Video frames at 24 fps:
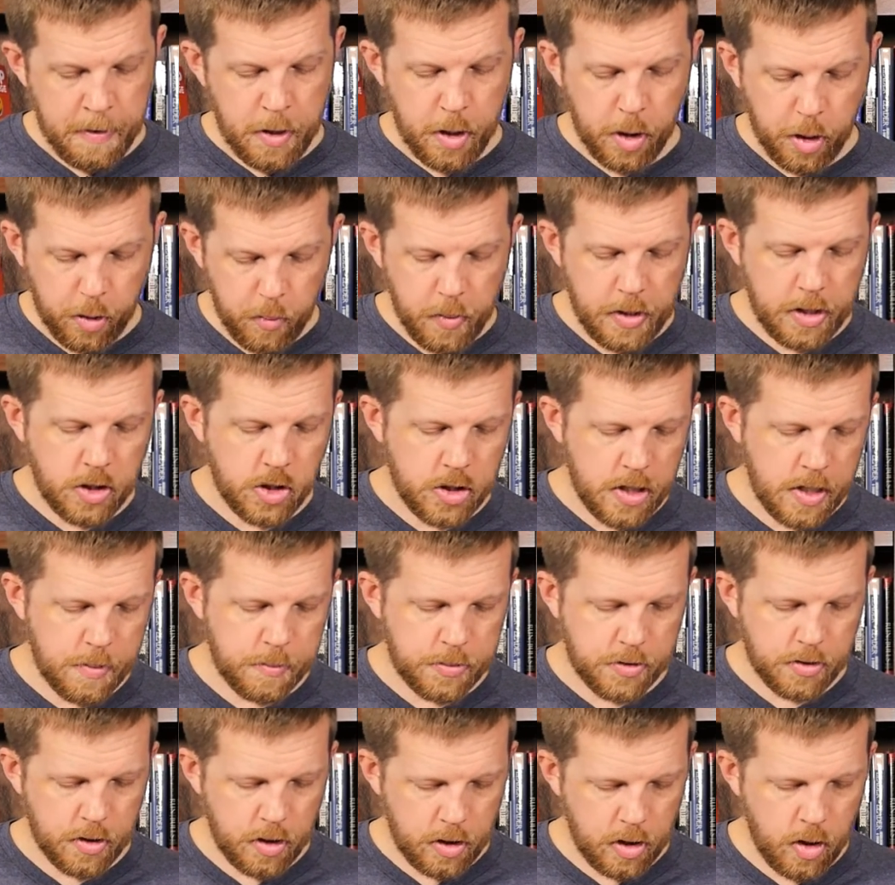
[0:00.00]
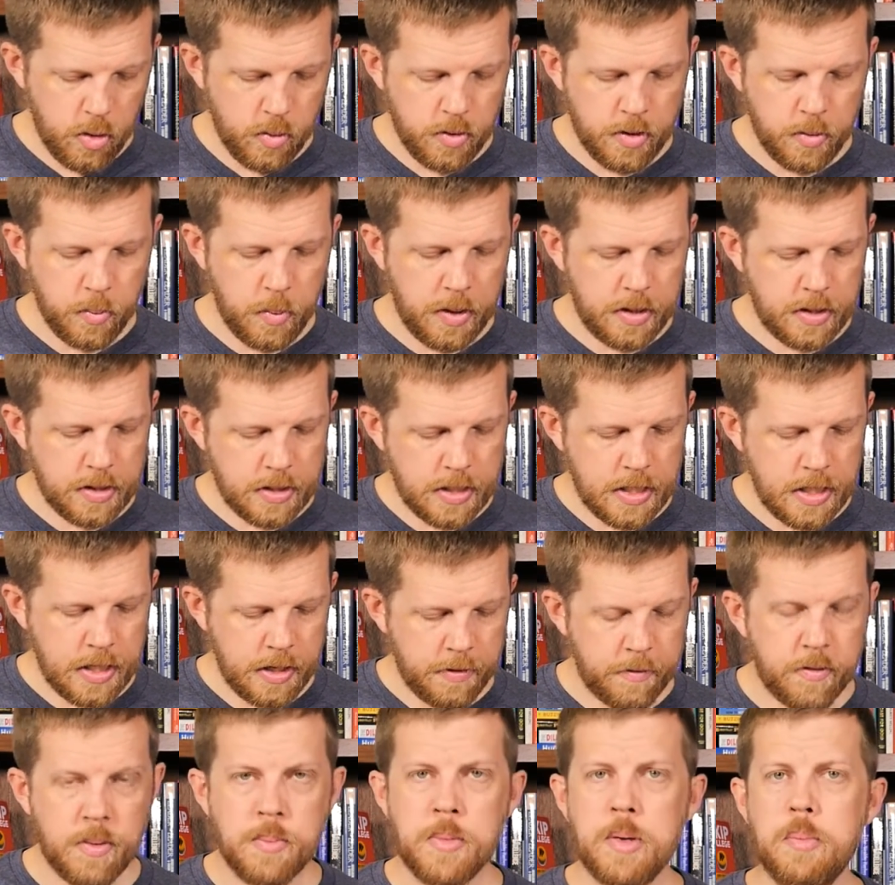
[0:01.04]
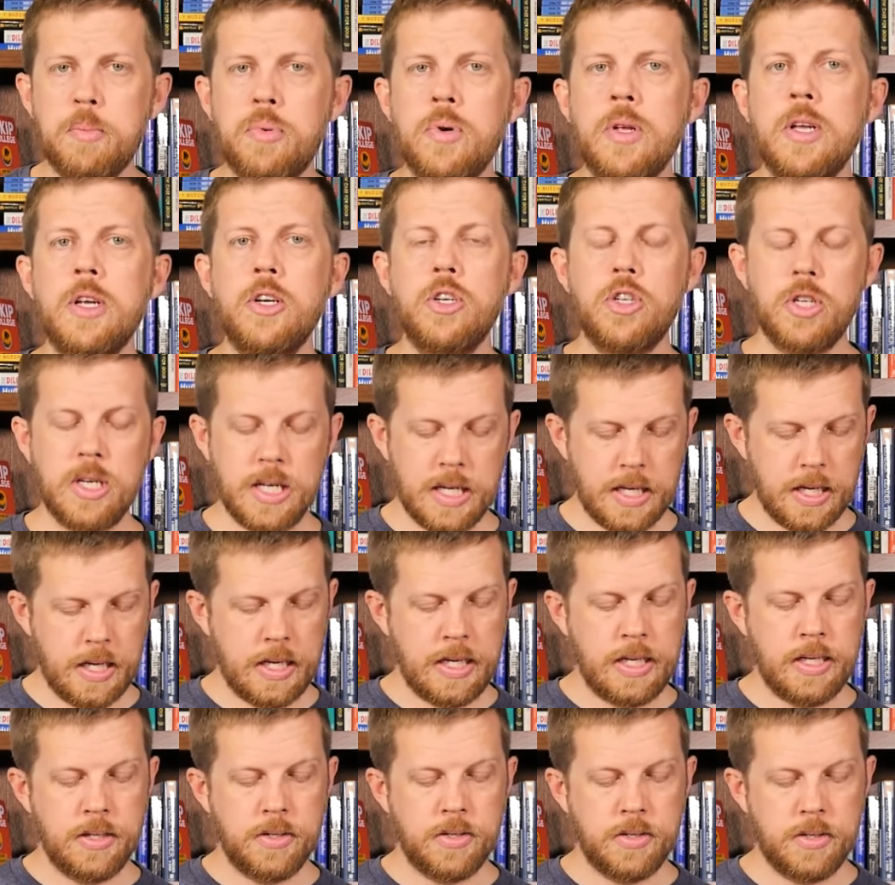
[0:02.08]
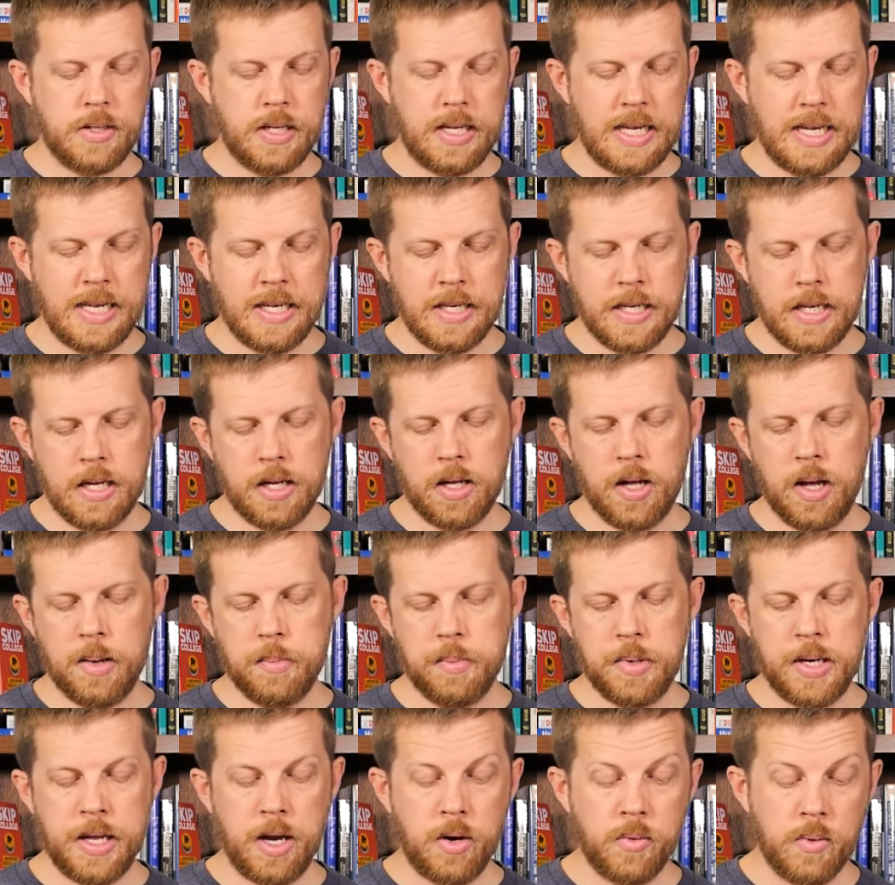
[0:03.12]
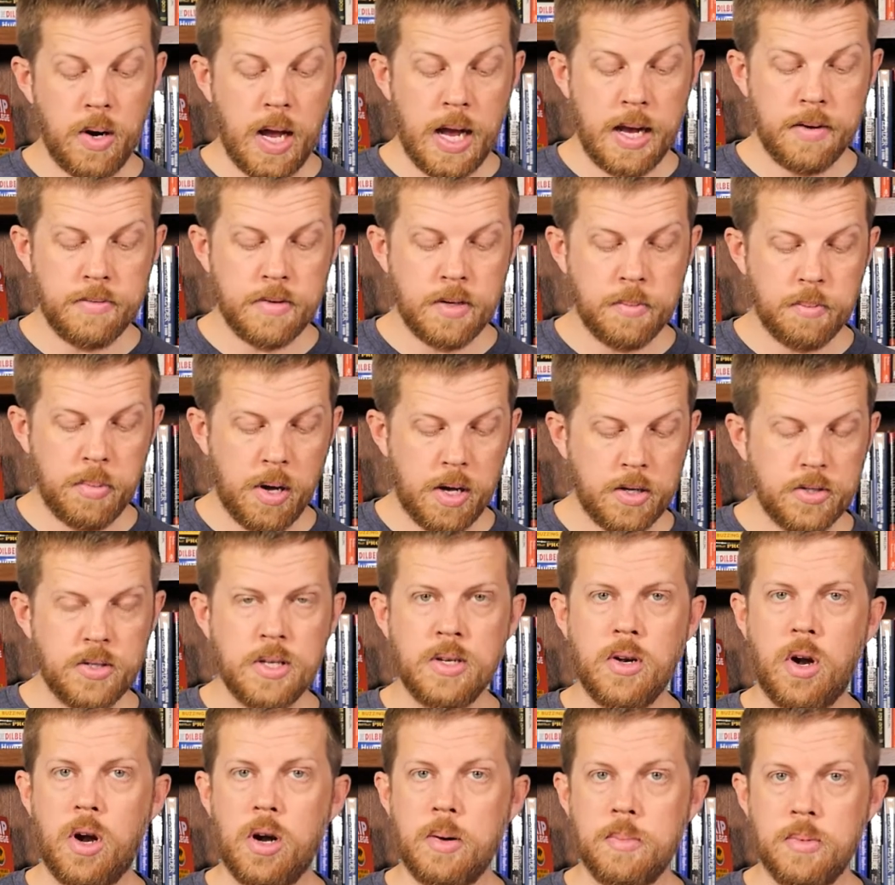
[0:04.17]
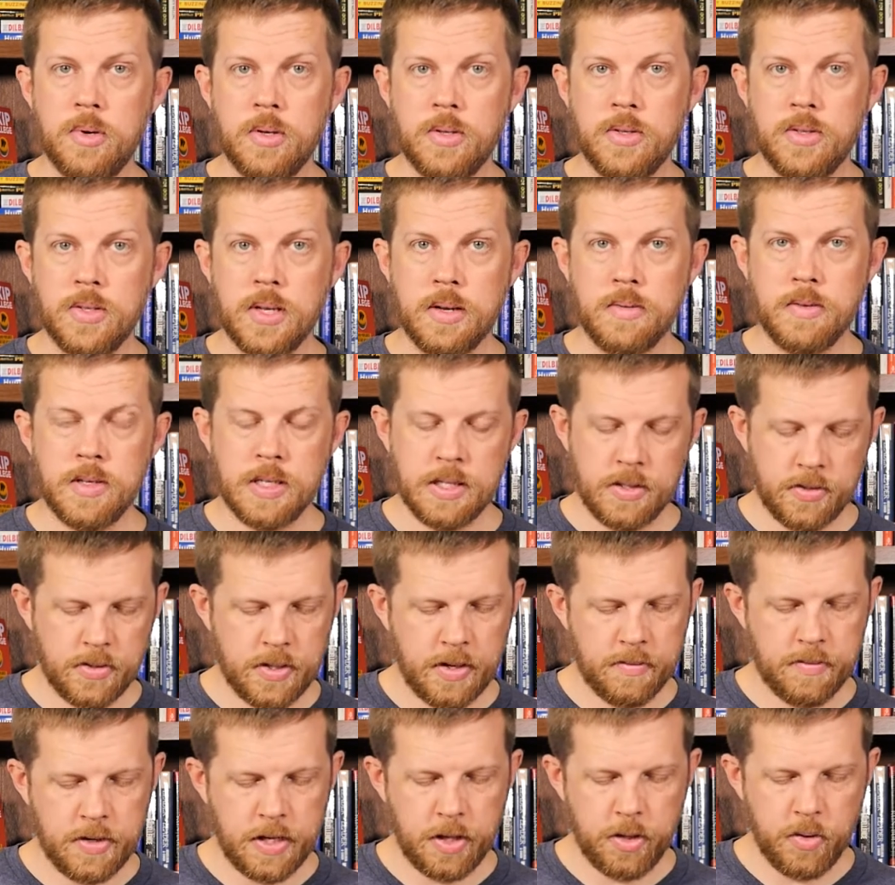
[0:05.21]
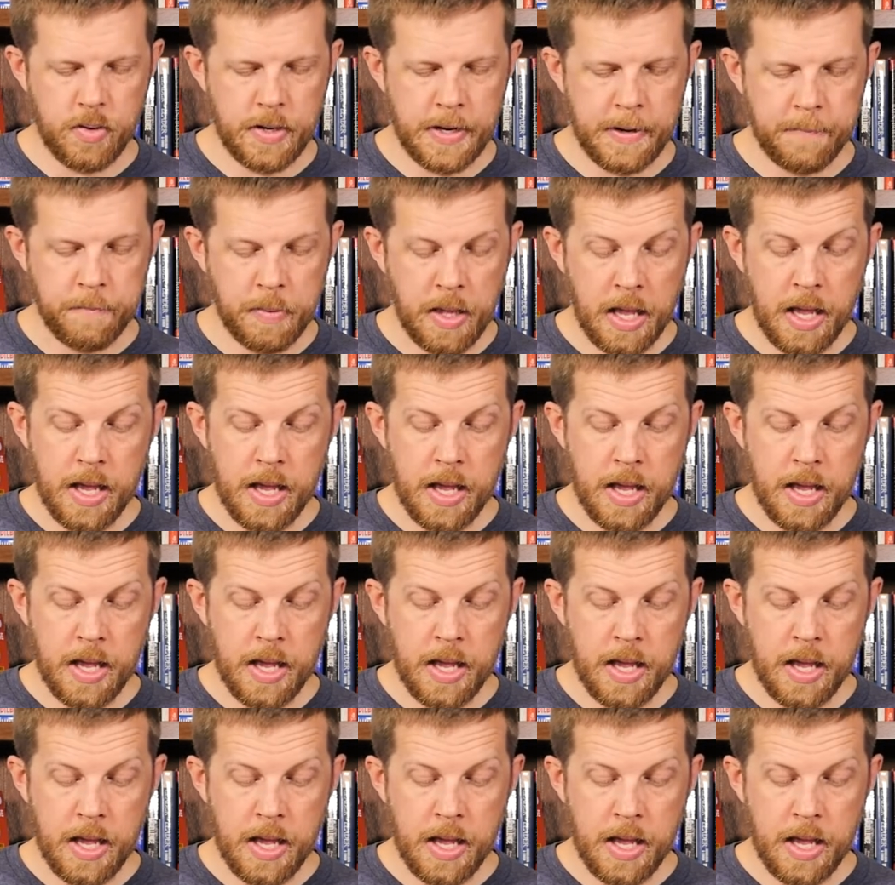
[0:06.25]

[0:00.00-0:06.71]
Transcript: Three ships loaded with tea from the British East India Company arrived in Boston Harbor in 1773.